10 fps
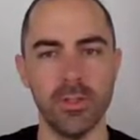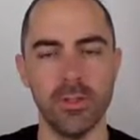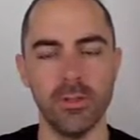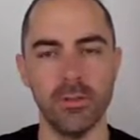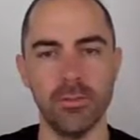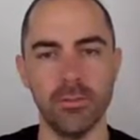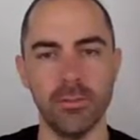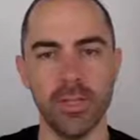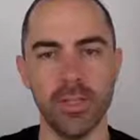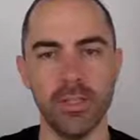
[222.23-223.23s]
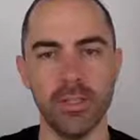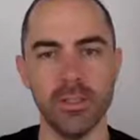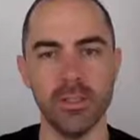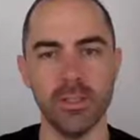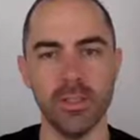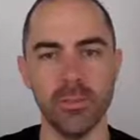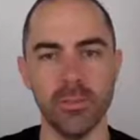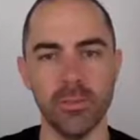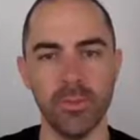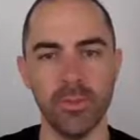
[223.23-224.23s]
of brightness. Um,
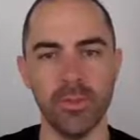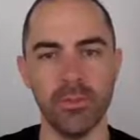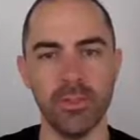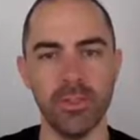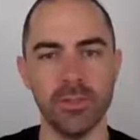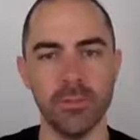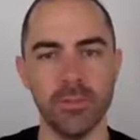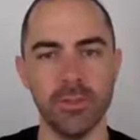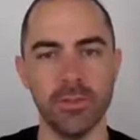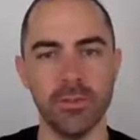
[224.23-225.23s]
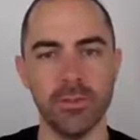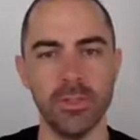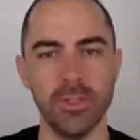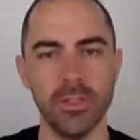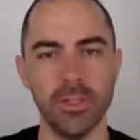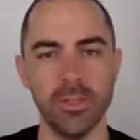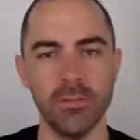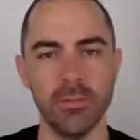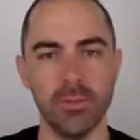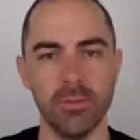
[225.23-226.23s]
when we integrate this from 0 to t,
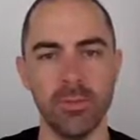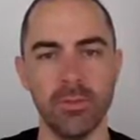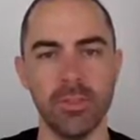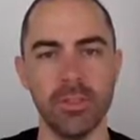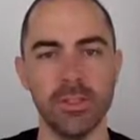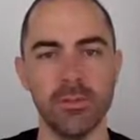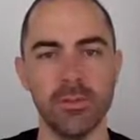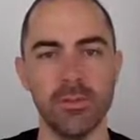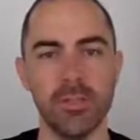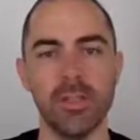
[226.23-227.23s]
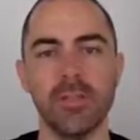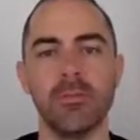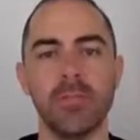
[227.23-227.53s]
then well, we know that this formula,